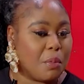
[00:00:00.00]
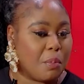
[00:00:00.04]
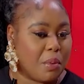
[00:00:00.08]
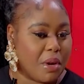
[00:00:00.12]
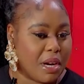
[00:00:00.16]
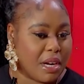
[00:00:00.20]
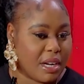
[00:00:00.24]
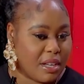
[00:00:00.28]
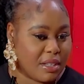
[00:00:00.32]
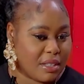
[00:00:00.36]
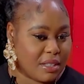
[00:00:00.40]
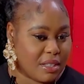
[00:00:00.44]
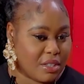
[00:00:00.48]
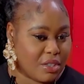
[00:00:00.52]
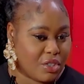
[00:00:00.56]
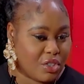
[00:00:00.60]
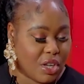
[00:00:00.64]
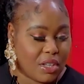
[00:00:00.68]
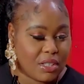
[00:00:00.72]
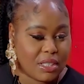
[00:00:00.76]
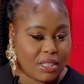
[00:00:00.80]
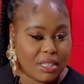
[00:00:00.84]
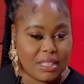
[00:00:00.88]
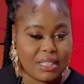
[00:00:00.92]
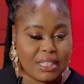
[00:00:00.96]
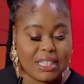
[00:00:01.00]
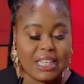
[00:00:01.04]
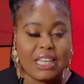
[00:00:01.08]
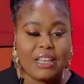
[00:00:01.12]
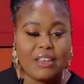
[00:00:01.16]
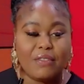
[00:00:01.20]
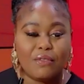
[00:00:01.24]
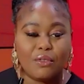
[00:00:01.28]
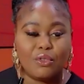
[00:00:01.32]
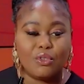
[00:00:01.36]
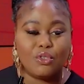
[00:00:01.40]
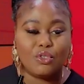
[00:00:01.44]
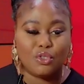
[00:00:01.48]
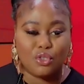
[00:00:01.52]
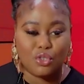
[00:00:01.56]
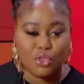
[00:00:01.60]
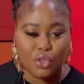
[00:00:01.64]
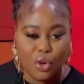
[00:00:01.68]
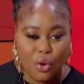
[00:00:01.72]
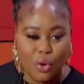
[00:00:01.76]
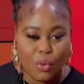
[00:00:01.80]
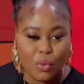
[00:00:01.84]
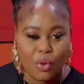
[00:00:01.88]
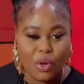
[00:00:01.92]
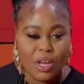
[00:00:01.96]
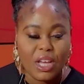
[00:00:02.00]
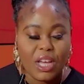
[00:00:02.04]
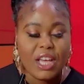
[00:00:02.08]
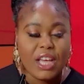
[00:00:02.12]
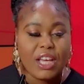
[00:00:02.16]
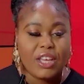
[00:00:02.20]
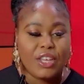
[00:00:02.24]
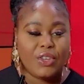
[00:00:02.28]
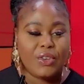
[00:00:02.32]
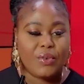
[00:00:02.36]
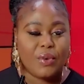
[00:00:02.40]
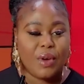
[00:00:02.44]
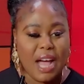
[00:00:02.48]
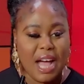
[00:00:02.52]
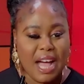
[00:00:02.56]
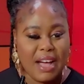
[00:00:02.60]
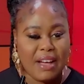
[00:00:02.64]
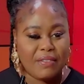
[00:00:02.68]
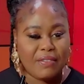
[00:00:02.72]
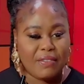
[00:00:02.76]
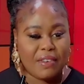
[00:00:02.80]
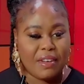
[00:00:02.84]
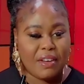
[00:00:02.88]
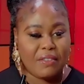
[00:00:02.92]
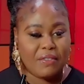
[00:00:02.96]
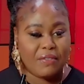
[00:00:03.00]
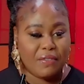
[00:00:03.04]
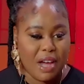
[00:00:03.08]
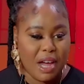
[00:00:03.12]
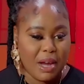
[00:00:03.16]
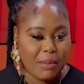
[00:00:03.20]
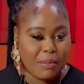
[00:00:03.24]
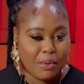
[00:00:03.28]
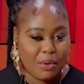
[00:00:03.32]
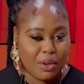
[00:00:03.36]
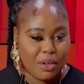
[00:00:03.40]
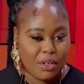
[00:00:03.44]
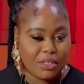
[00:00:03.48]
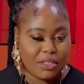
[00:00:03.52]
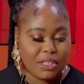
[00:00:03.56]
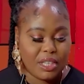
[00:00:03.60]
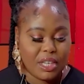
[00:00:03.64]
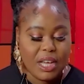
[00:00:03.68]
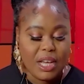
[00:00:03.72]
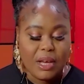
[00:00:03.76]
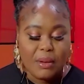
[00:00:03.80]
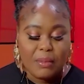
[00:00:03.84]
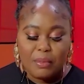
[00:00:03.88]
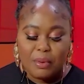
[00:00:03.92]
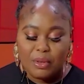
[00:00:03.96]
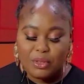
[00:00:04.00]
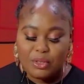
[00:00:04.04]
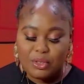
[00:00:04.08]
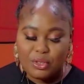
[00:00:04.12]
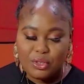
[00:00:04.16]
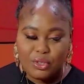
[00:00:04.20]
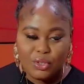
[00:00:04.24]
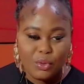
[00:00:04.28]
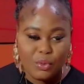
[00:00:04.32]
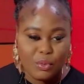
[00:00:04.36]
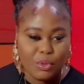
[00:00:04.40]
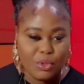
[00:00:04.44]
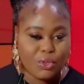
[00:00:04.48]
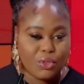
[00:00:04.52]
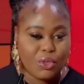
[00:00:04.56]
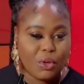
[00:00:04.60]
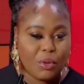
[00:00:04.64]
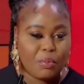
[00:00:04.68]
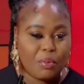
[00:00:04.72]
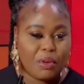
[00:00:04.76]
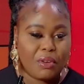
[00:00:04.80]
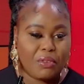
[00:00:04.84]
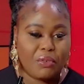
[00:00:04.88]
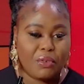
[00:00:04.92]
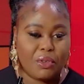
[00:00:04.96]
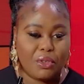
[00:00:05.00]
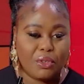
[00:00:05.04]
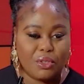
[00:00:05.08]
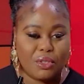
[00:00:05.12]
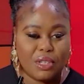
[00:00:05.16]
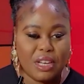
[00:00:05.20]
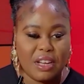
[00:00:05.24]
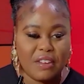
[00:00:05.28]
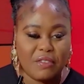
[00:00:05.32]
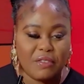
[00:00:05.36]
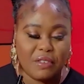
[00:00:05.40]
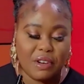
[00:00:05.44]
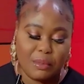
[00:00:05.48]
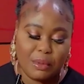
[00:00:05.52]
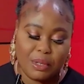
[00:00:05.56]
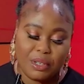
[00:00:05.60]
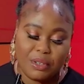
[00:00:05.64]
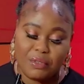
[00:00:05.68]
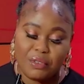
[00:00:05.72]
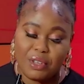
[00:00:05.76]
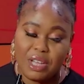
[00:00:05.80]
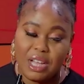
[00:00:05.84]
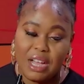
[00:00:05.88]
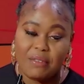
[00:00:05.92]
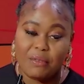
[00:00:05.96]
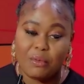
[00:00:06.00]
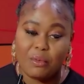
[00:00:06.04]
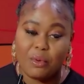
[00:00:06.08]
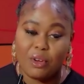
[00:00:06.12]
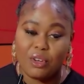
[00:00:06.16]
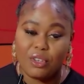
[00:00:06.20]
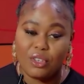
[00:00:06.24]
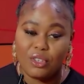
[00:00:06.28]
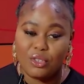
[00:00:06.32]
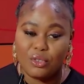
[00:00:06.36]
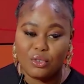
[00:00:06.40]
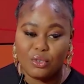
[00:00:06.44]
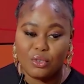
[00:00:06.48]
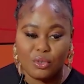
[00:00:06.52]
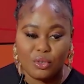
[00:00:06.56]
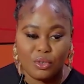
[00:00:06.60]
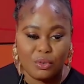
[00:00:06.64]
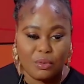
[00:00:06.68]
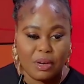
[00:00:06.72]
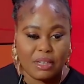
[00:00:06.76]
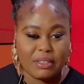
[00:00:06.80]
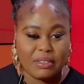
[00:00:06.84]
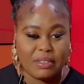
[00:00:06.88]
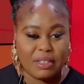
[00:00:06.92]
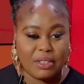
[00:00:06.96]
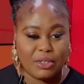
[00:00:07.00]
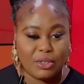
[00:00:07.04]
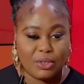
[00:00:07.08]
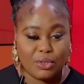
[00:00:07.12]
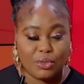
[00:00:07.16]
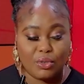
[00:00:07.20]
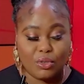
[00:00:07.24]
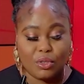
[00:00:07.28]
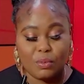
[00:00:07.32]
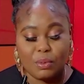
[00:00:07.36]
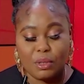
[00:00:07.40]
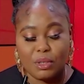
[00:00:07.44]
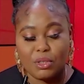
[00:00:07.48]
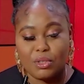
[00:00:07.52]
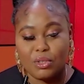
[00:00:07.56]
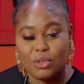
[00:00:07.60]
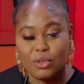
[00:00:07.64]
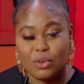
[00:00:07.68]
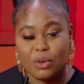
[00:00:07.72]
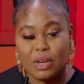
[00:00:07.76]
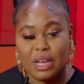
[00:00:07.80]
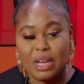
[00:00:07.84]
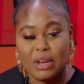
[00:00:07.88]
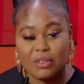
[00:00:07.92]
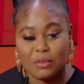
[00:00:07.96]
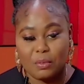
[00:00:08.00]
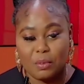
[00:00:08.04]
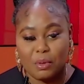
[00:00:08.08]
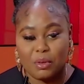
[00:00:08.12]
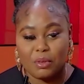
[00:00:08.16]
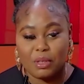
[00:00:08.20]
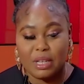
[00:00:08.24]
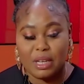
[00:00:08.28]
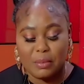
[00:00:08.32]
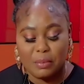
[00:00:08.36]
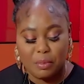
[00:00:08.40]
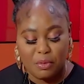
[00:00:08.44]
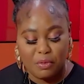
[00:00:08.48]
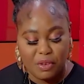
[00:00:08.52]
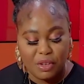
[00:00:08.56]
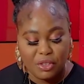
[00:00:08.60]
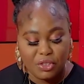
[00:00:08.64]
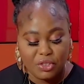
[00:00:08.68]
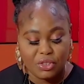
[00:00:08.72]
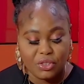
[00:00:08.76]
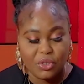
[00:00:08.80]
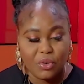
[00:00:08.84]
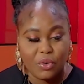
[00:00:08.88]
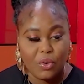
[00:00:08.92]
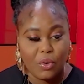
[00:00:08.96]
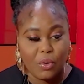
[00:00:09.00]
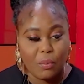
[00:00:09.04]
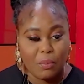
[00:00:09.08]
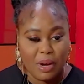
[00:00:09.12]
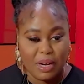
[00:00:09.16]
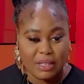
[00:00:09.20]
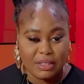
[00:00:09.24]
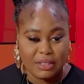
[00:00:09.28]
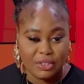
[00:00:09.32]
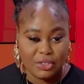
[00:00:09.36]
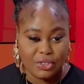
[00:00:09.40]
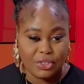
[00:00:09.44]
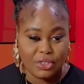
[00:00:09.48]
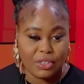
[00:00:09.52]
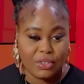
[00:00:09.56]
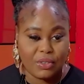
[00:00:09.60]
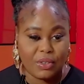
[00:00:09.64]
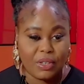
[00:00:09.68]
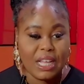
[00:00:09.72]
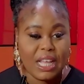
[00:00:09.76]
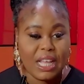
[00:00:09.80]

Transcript: your pregnancy chances, even though you have fibroid. But we do it for you to have fibroid. If you have one, you know the right thing to do. Speak to your health professional or practitioner